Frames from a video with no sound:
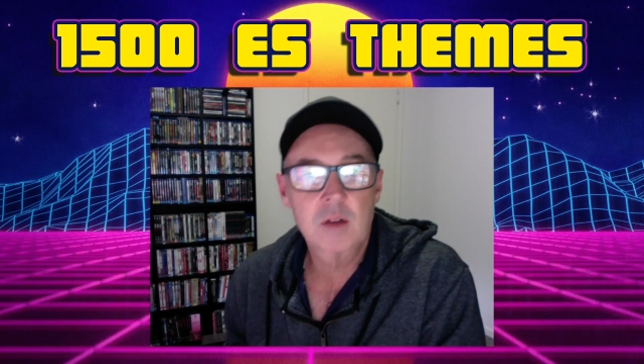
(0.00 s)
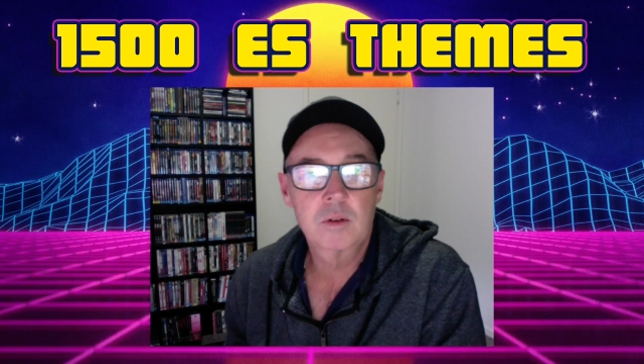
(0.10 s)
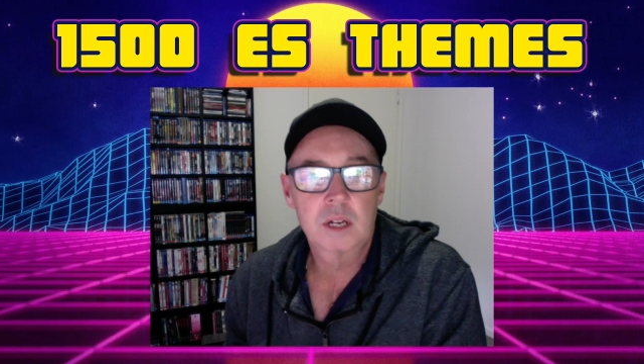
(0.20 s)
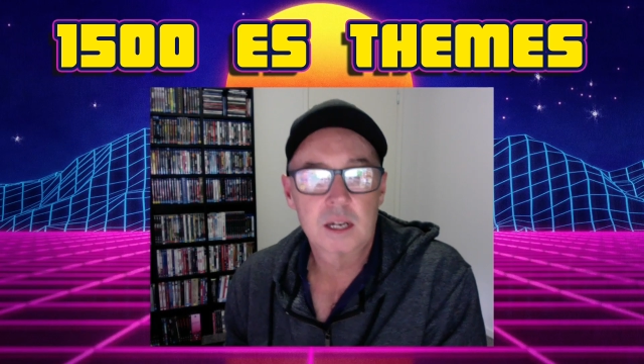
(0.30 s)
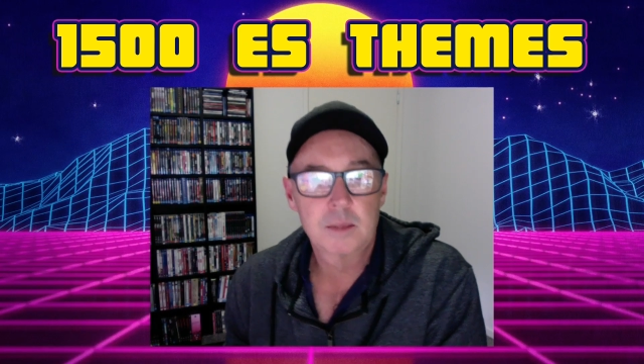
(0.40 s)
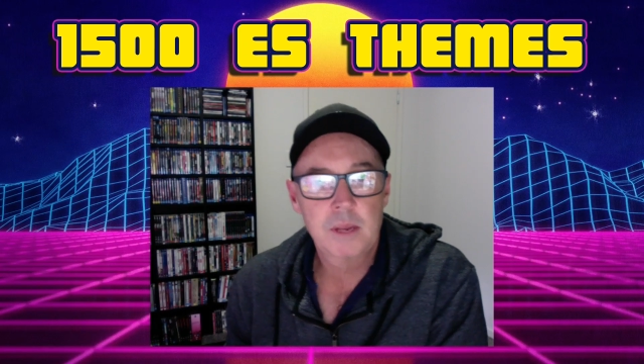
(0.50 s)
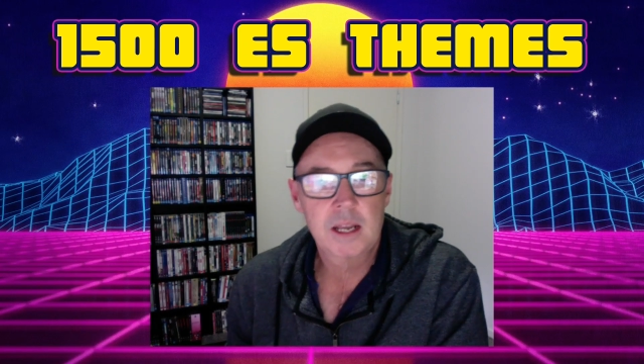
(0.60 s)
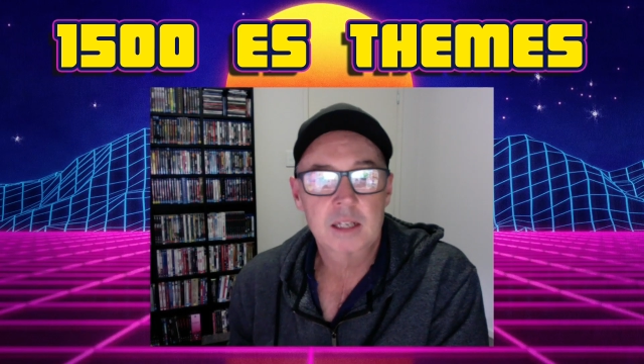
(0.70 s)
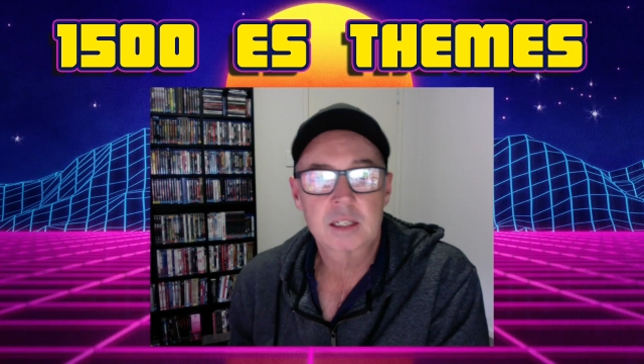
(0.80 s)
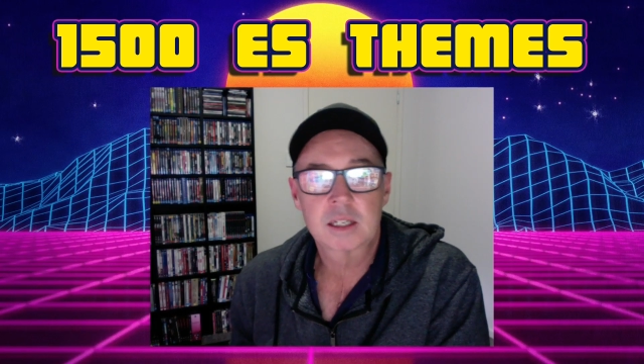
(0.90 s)

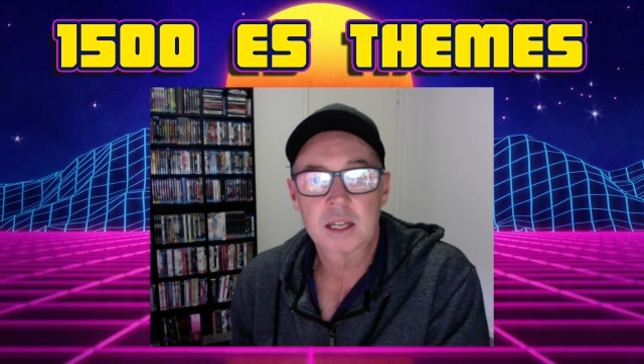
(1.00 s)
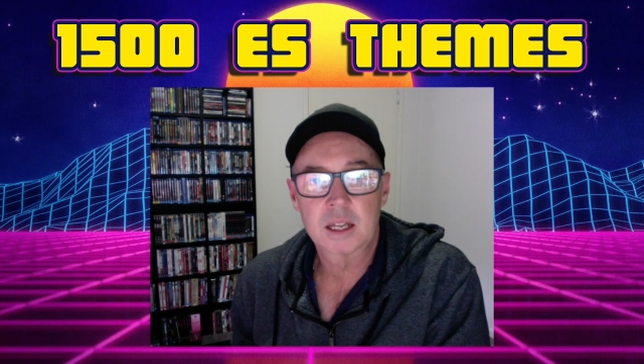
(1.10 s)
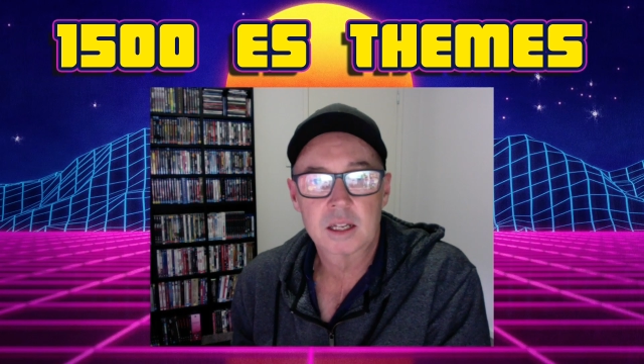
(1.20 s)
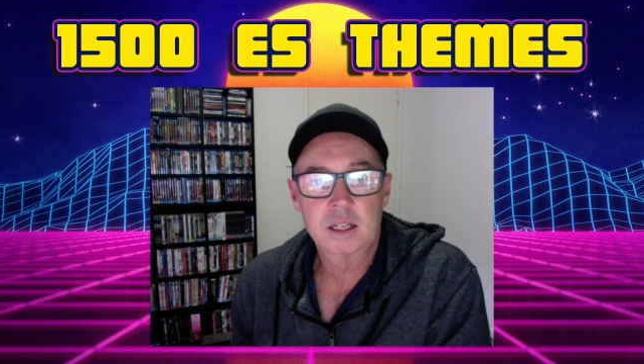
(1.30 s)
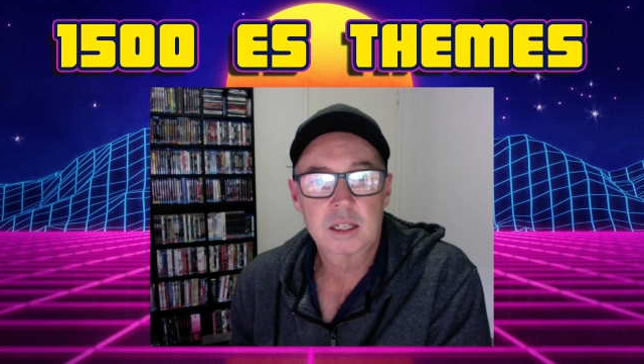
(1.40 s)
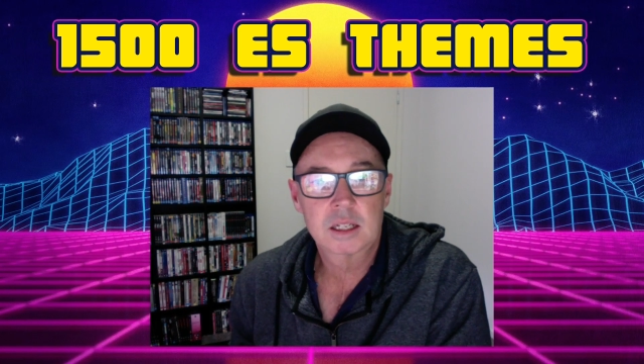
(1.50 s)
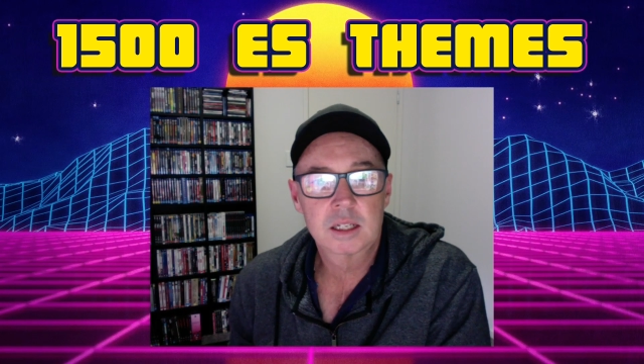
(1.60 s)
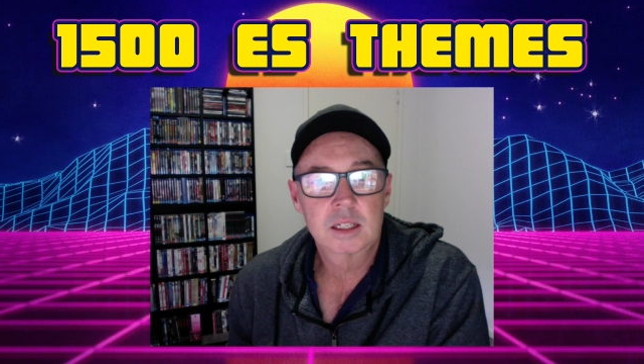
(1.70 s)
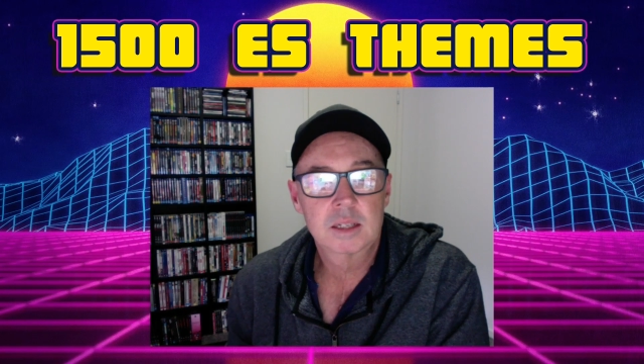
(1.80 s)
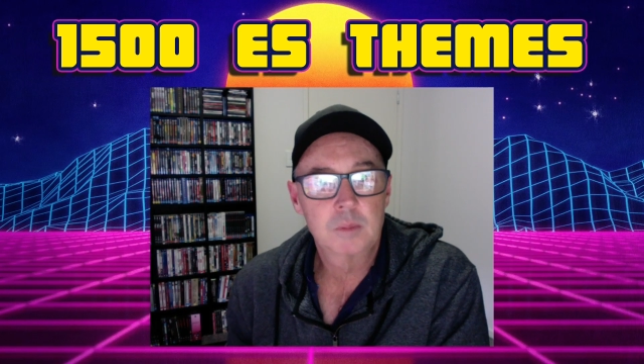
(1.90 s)
about
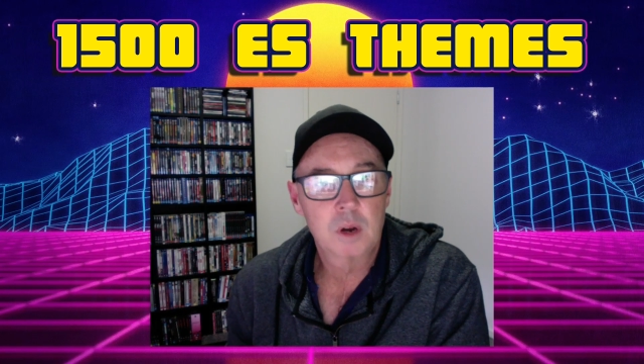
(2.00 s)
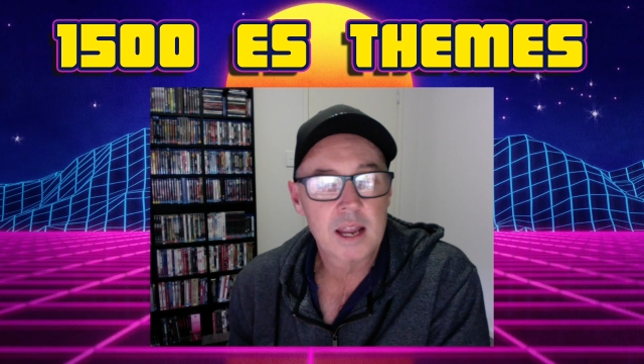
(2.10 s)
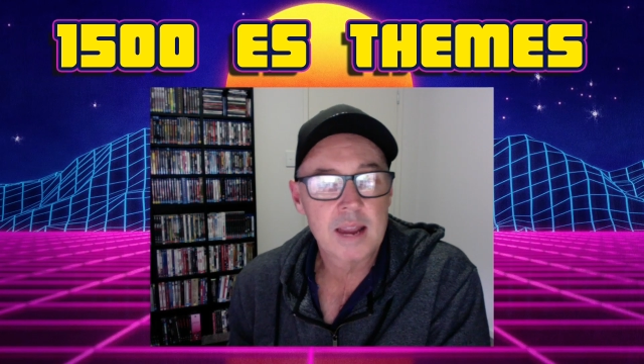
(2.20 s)
my